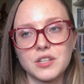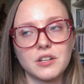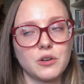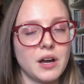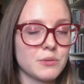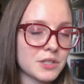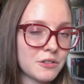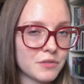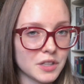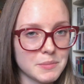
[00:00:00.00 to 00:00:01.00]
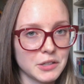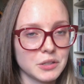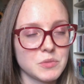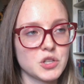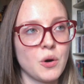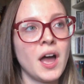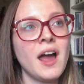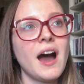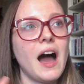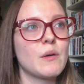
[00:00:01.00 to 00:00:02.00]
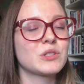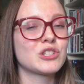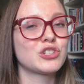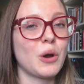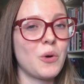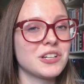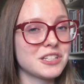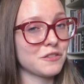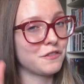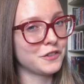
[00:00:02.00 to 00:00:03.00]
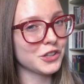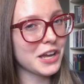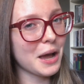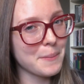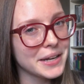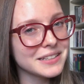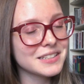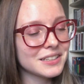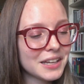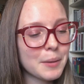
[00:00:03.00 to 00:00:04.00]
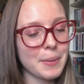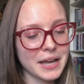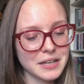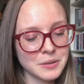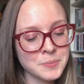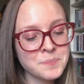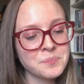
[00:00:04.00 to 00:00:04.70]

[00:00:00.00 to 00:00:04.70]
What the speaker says: I didn't know how I was gonna feel about them. So I wasn't sure I wanted to fully commit to like pen.